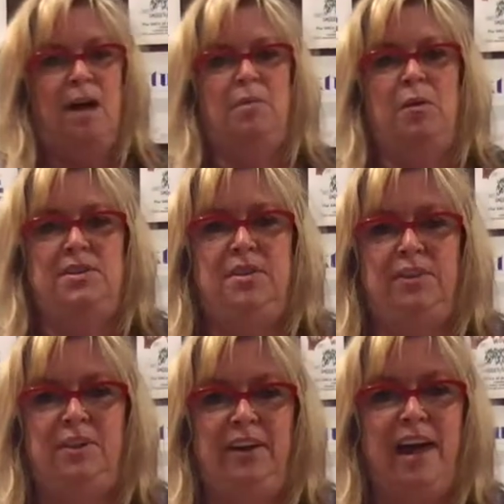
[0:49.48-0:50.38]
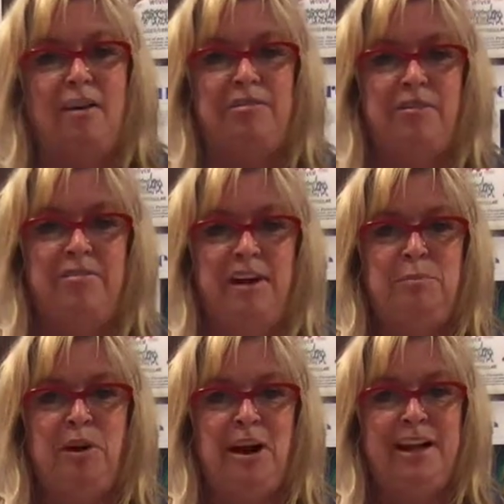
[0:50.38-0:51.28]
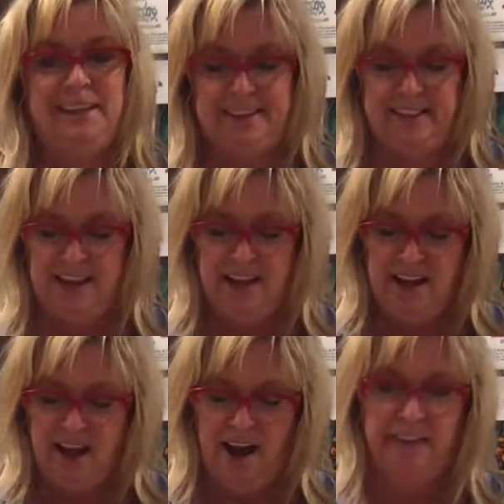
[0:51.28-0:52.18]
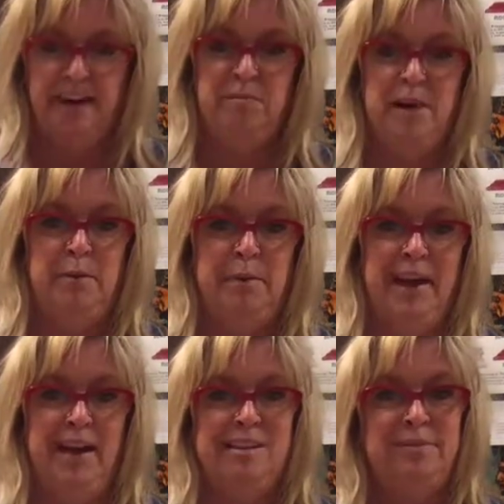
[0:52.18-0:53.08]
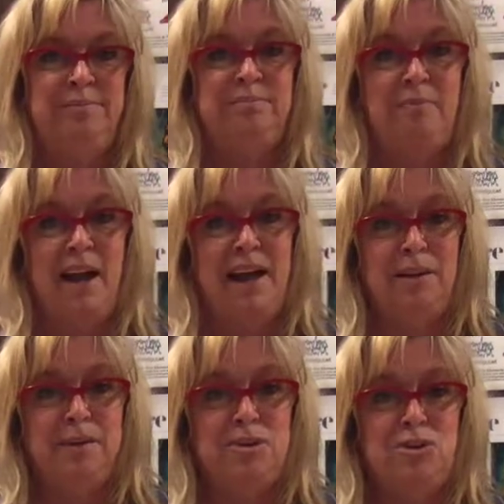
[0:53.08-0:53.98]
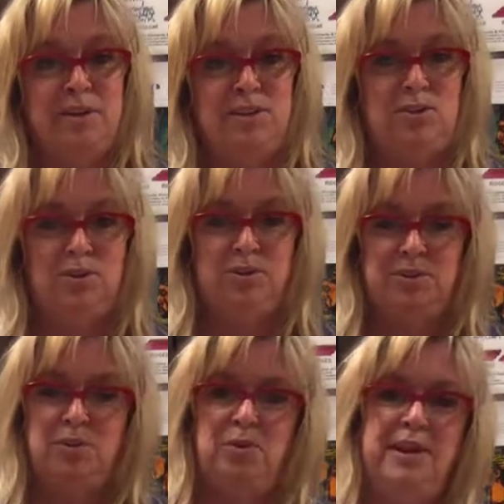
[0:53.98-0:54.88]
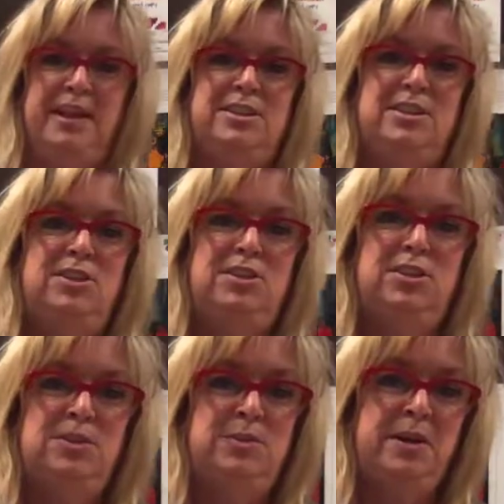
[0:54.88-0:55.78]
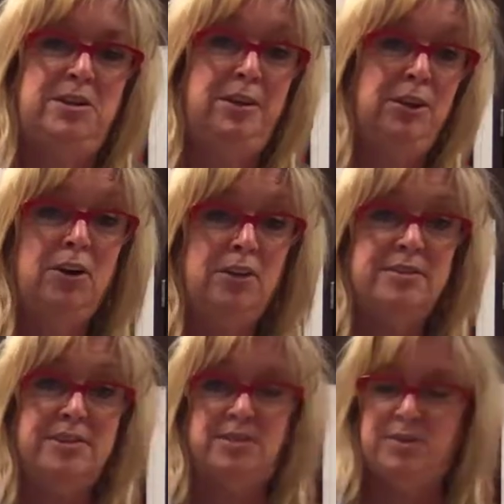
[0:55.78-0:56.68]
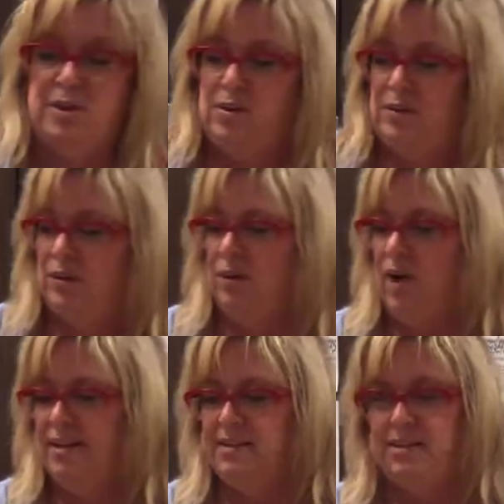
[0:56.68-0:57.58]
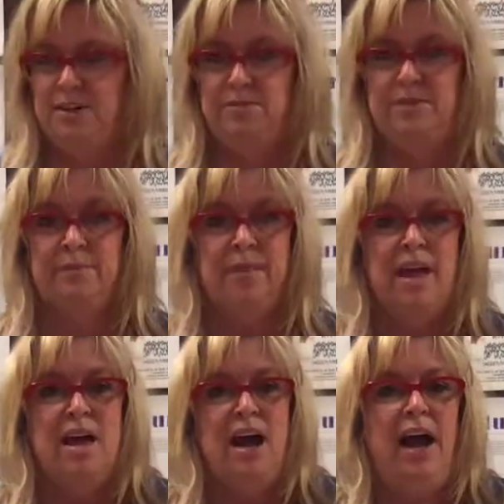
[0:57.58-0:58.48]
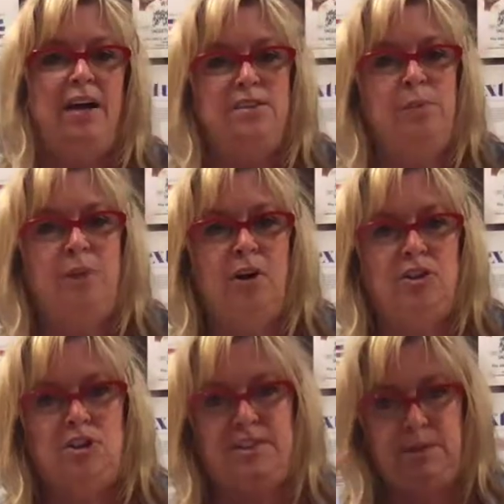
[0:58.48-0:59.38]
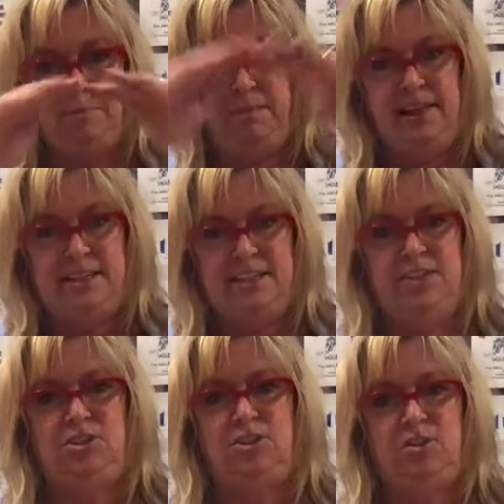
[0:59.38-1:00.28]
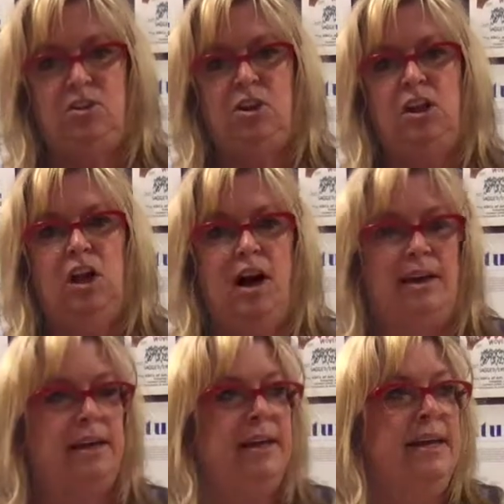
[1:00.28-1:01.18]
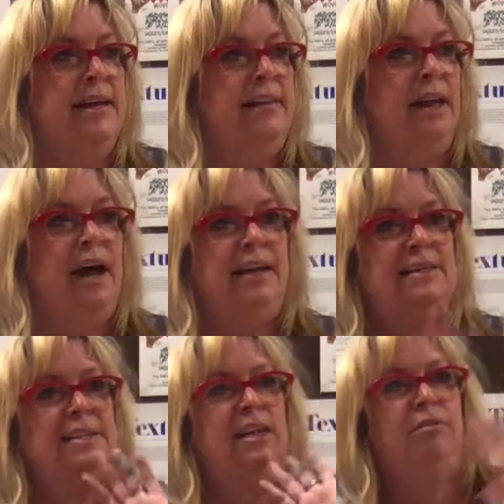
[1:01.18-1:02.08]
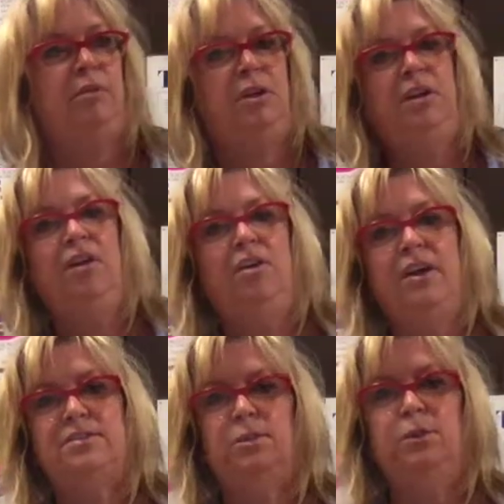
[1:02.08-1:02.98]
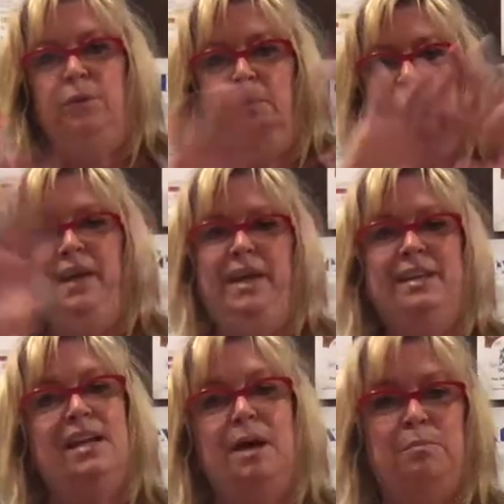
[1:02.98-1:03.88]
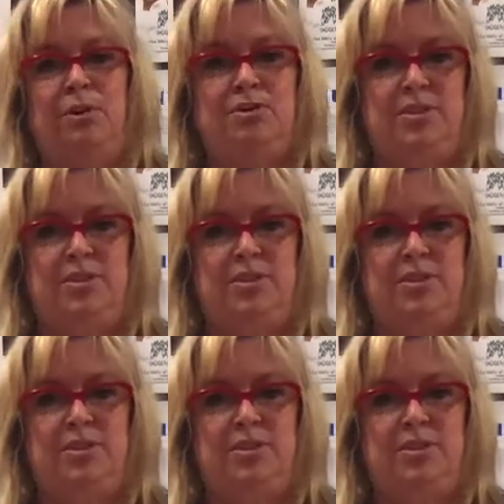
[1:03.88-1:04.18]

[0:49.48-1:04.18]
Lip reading: always on the lookout for fun products. I love my bell. My elementary school kids do too, especially the girls because it was loaded with rhinestones. I also purchased a big digital clock that I could see from clear across the room with big numbers